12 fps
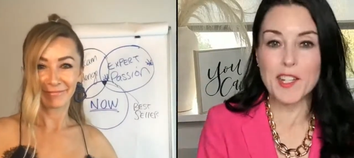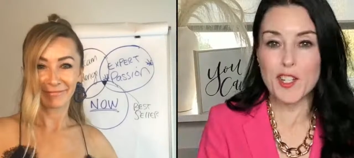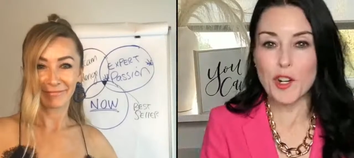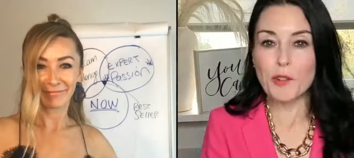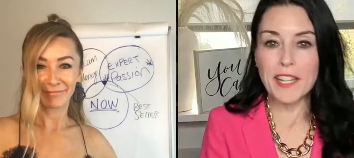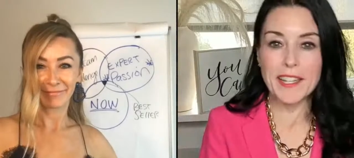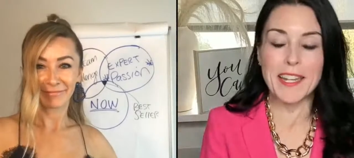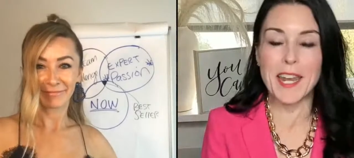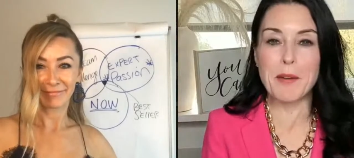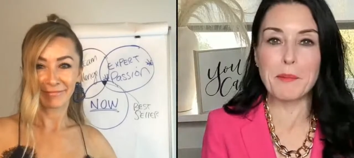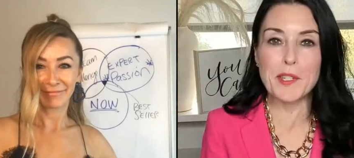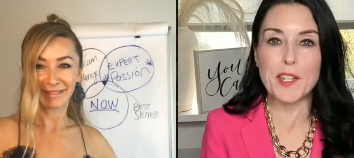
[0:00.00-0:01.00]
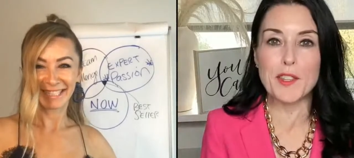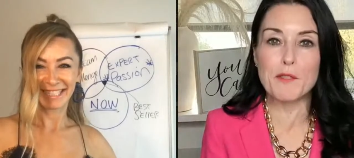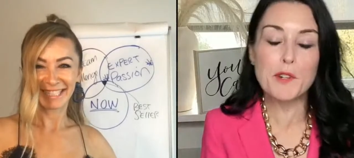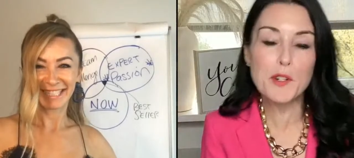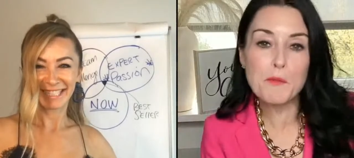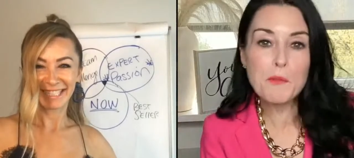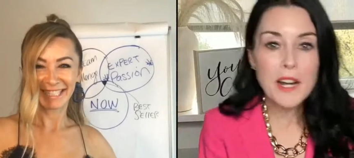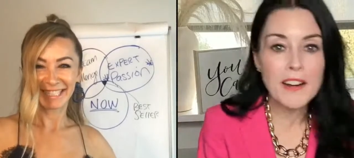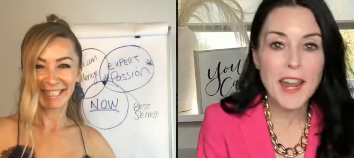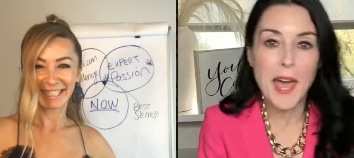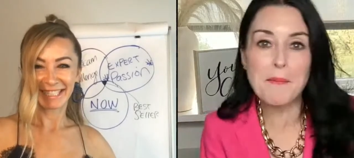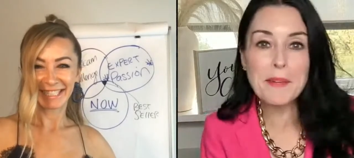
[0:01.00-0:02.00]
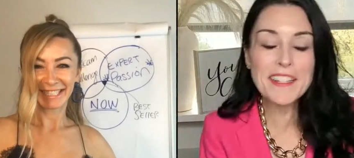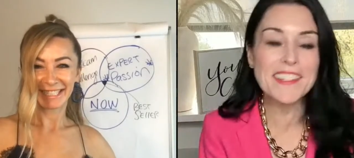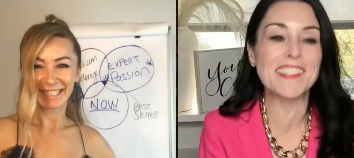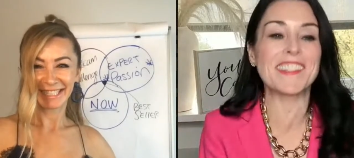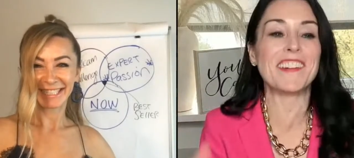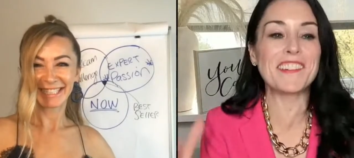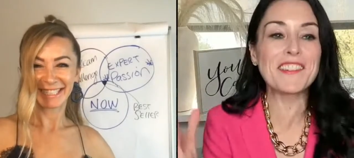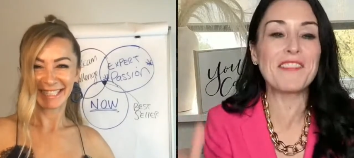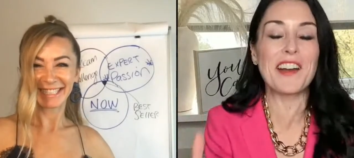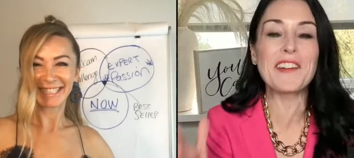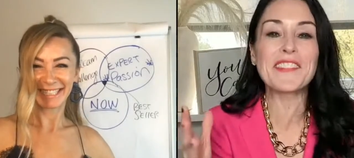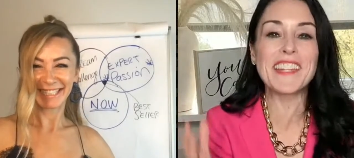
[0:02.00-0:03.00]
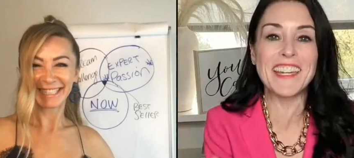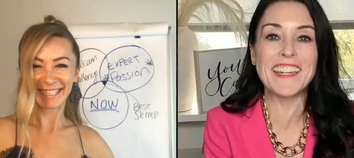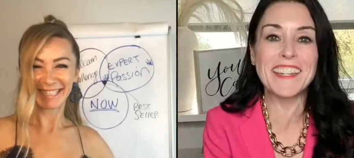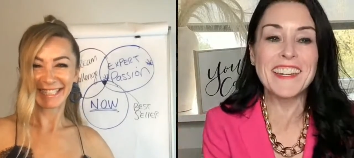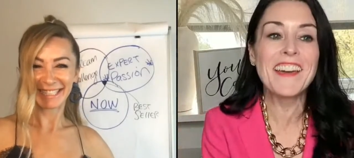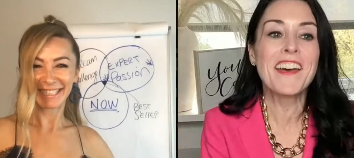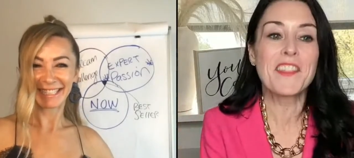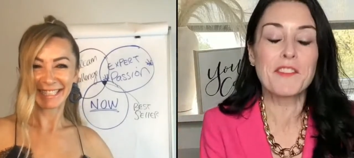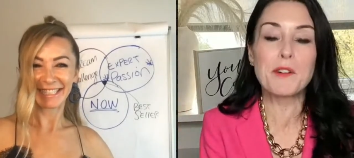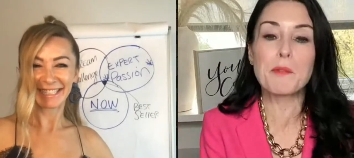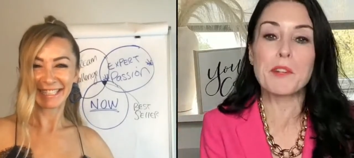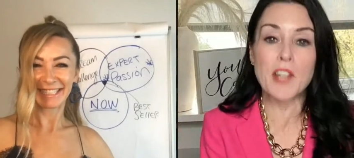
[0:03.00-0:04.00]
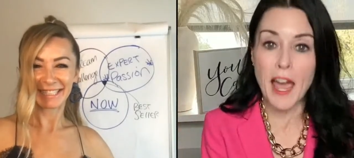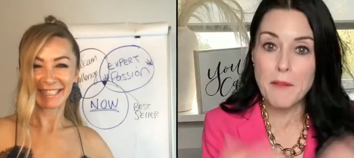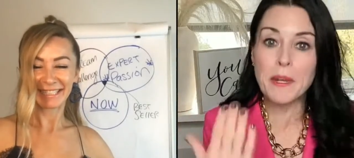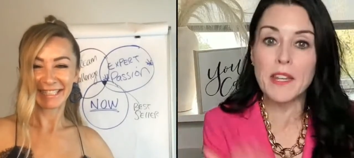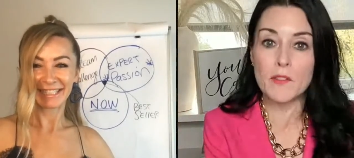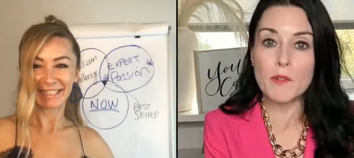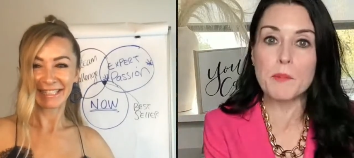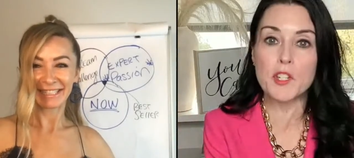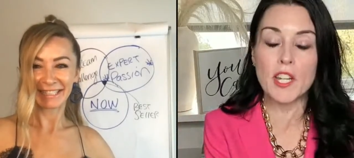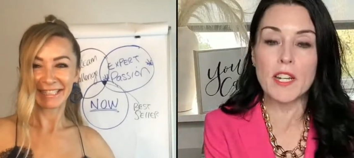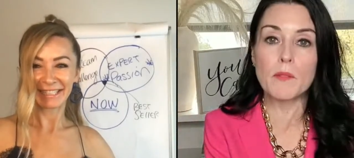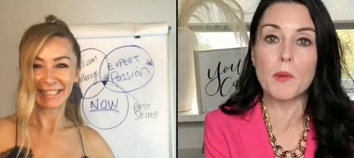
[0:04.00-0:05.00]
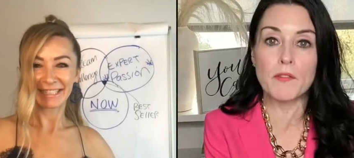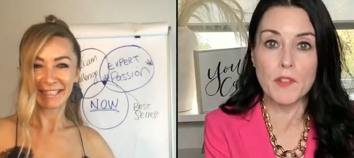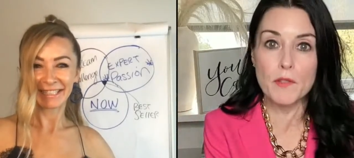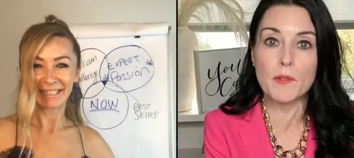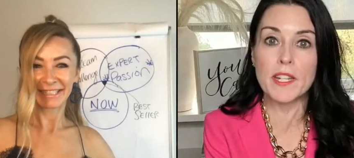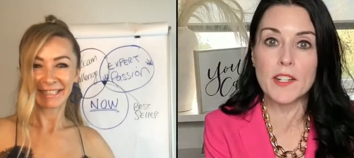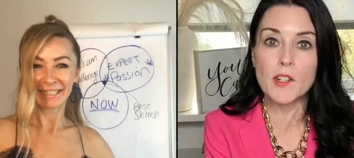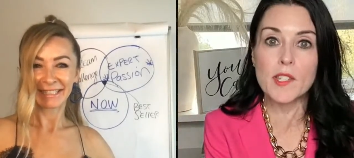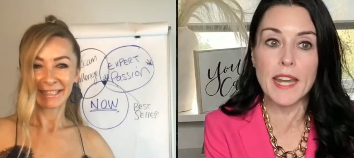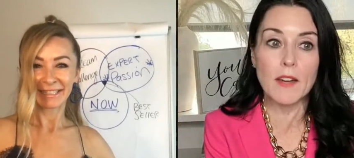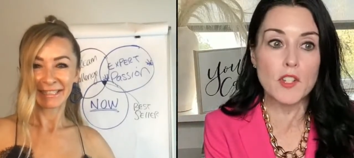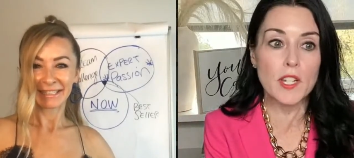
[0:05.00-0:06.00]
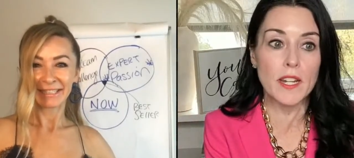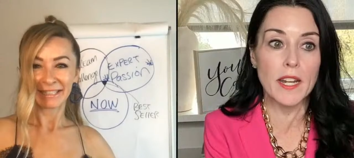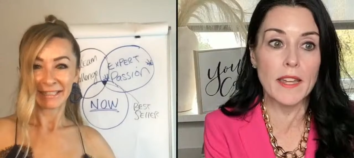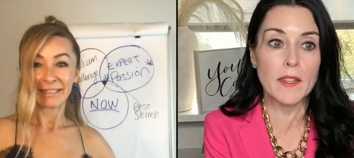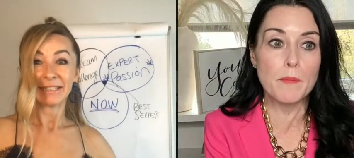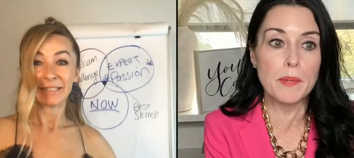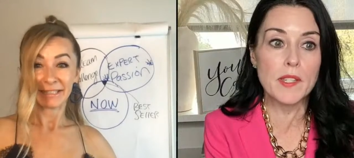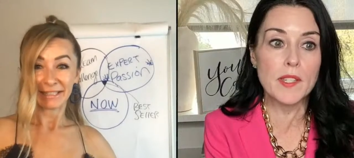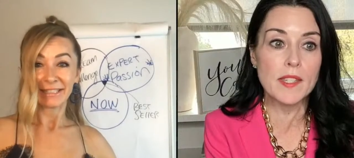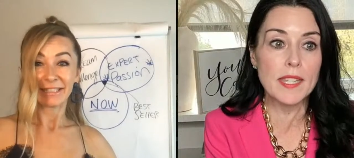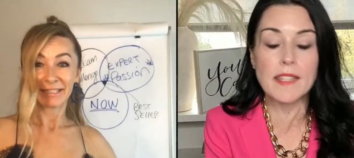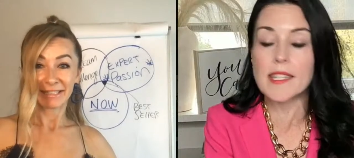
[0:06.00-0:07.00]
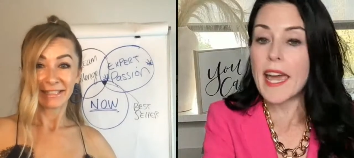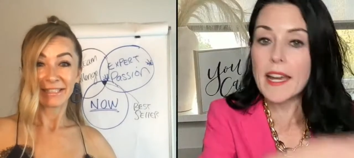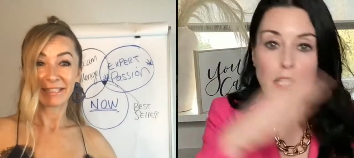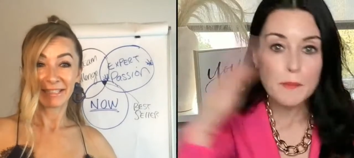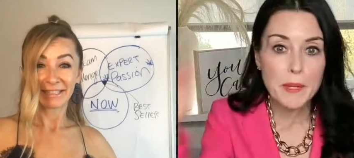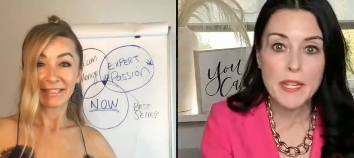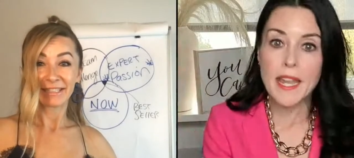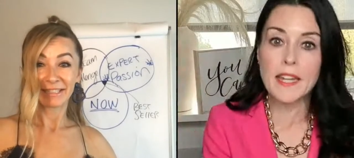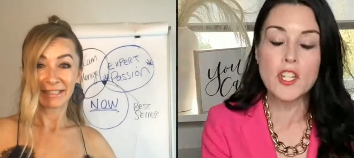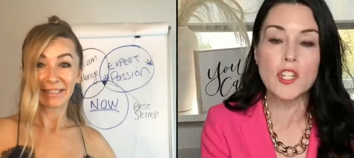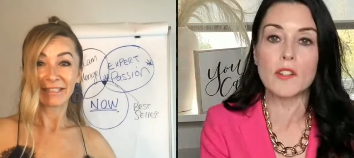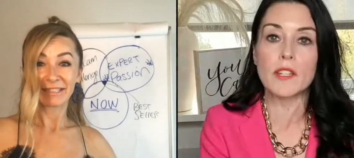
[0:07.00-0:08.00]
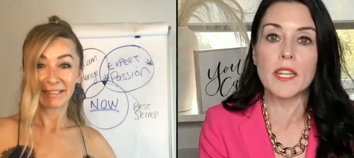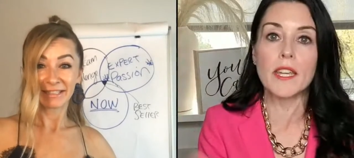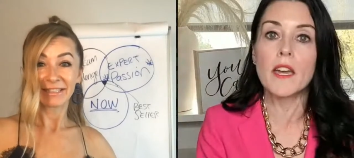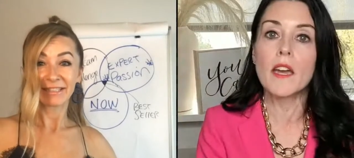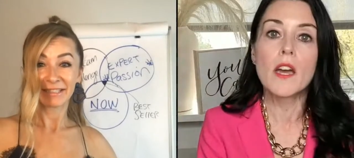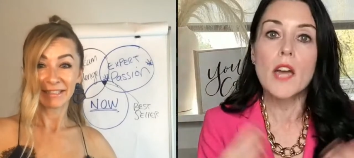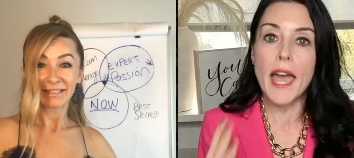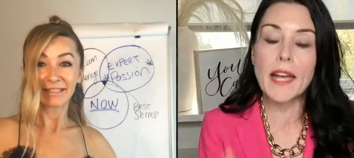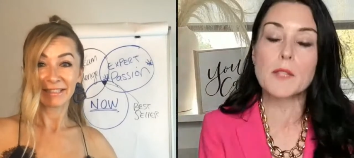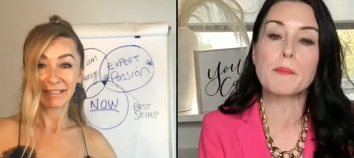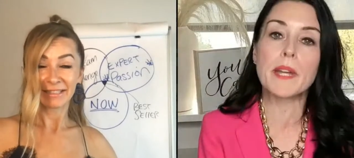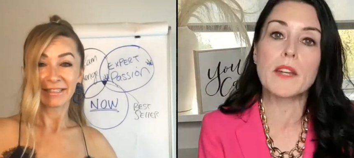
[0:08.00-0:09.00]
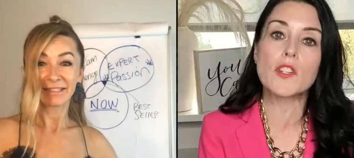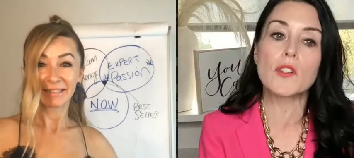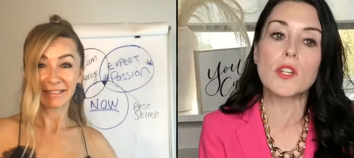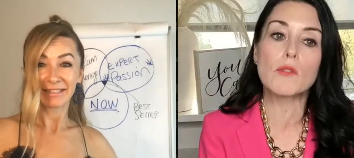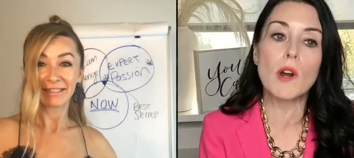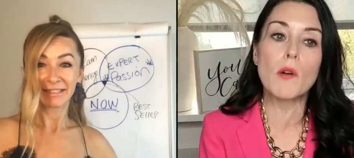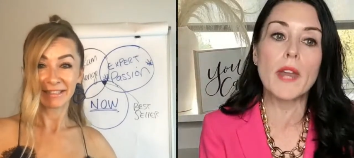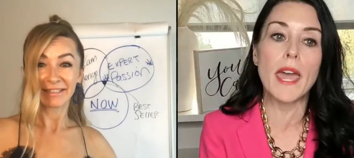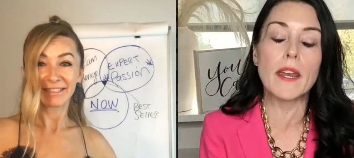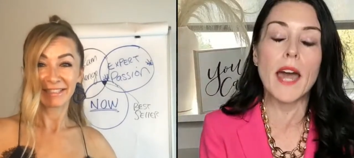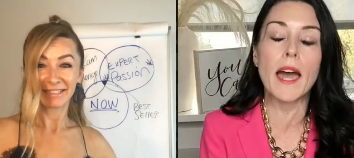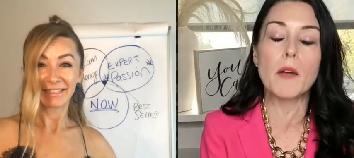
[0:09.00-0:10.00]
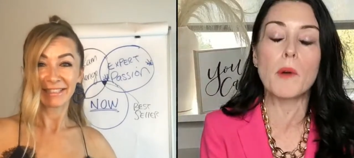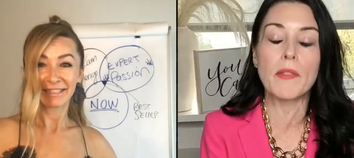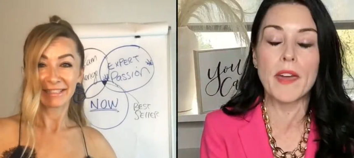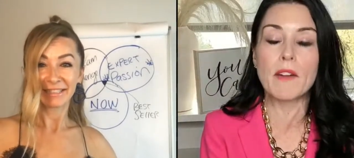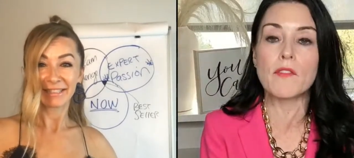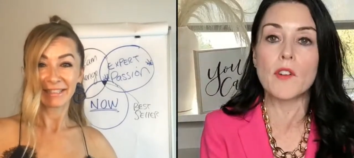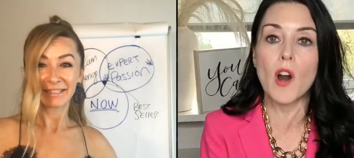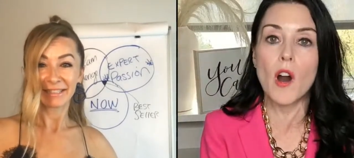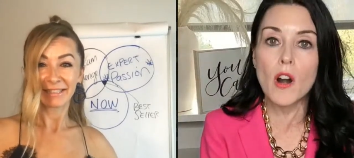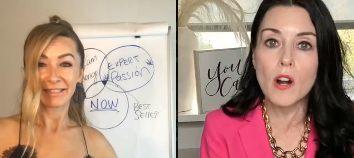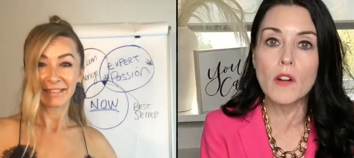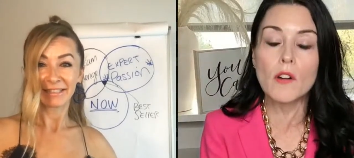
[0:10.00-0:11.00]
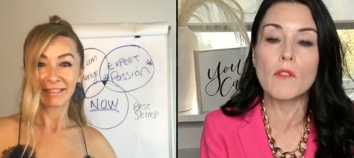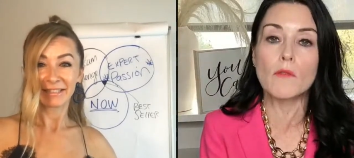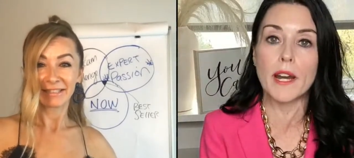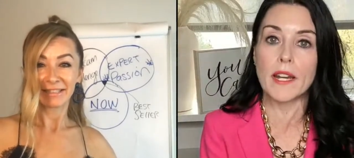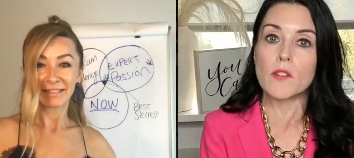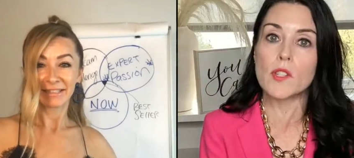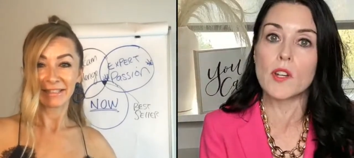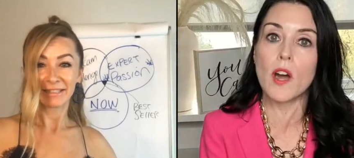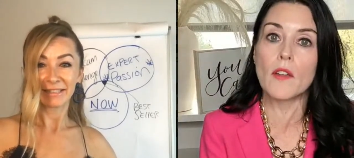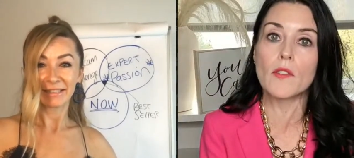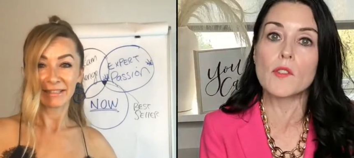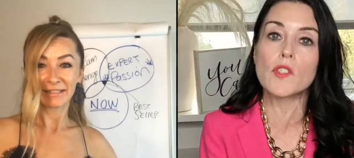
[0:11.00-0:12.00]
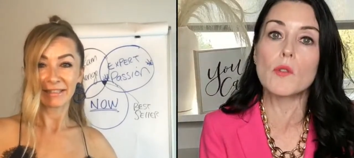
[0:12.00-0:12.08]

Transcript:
Speaker 1: say joke like in Hamilton, the room where it happens. You know, you want to be in the room, which I've been in the room with Shanda, what, for three years now, Shanda, and the business has exponentially, exponentially grown. And I want that for our writers and authors.